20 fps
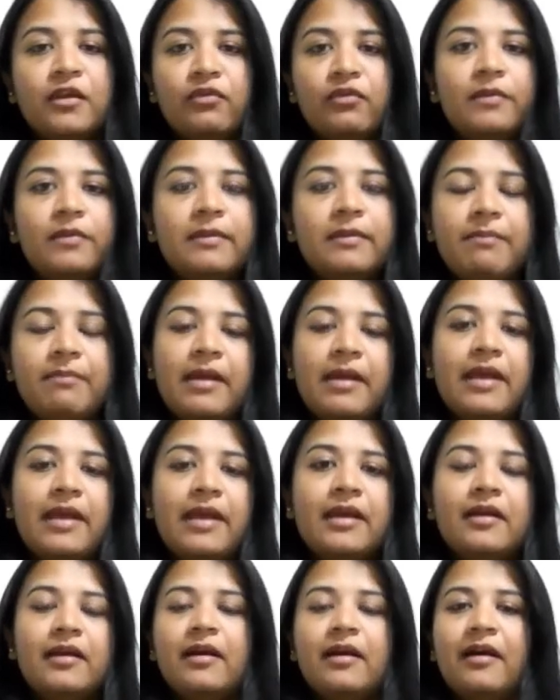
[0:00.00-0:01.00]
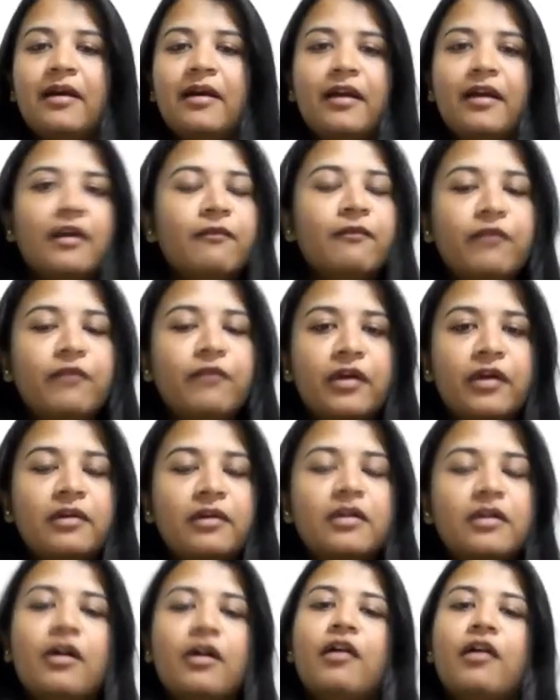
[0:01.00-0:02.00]
will be paying an
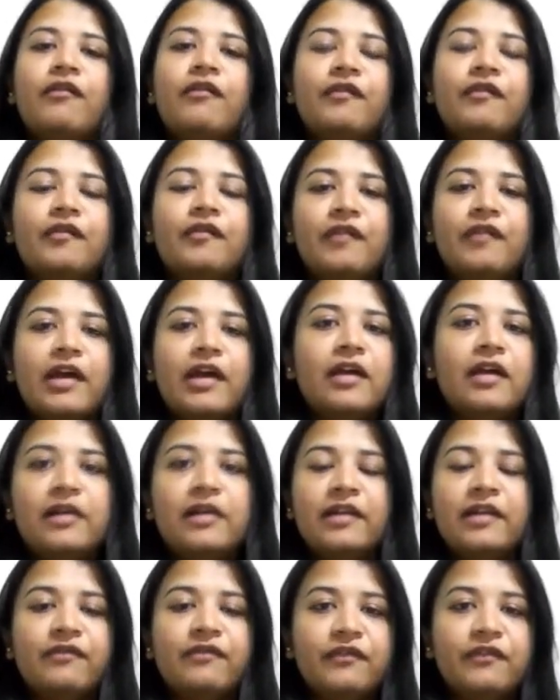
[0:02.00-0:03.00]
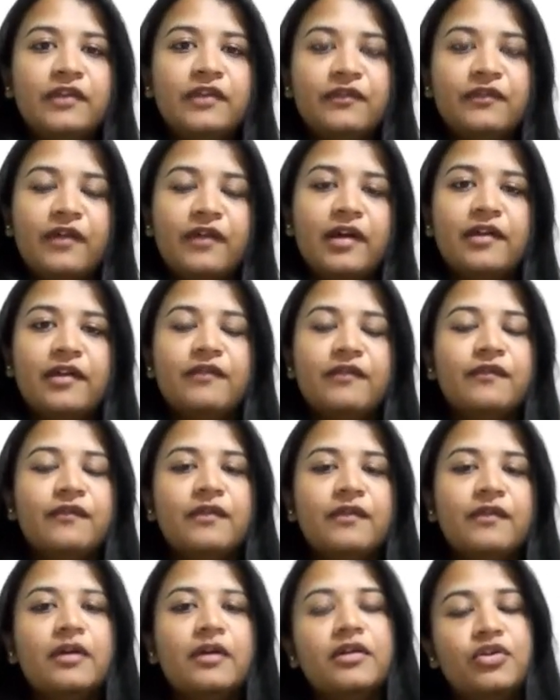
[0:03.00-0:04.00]
upfront of 555
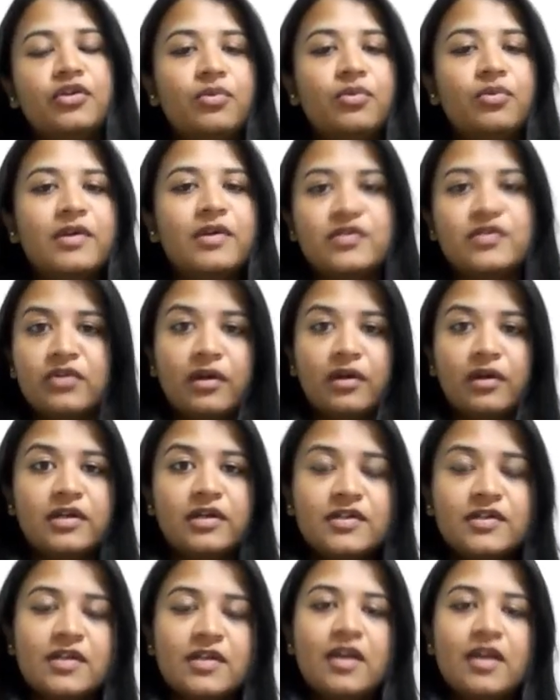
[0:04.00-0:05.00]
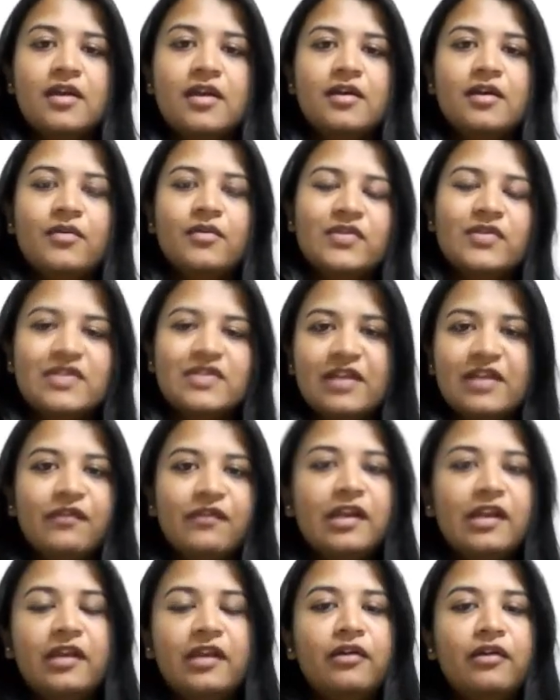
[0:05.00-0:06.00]
US dollars, which is
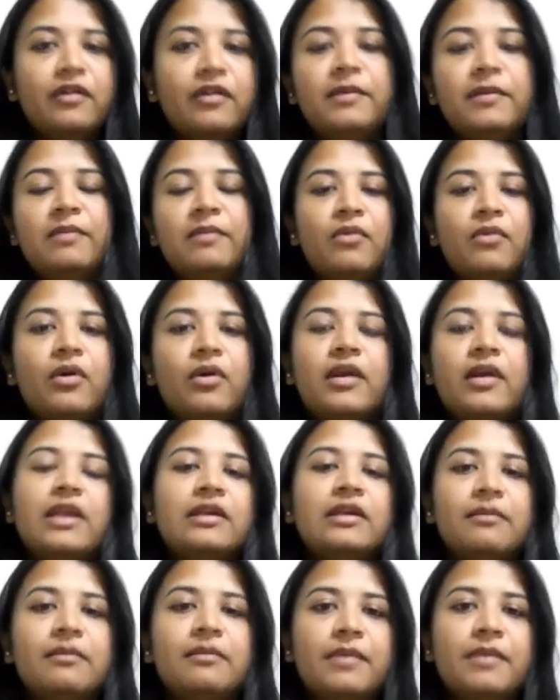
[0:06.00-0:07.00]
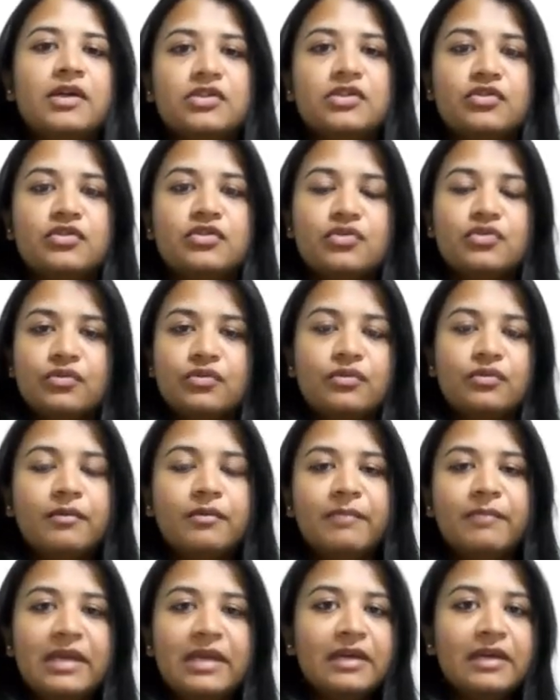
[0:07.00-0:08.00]
definitely going to be more in comparison to
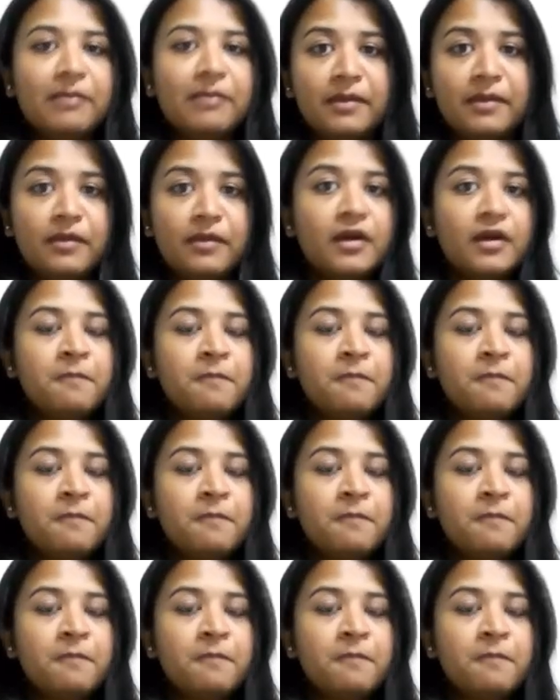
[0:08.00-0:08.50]
being a member.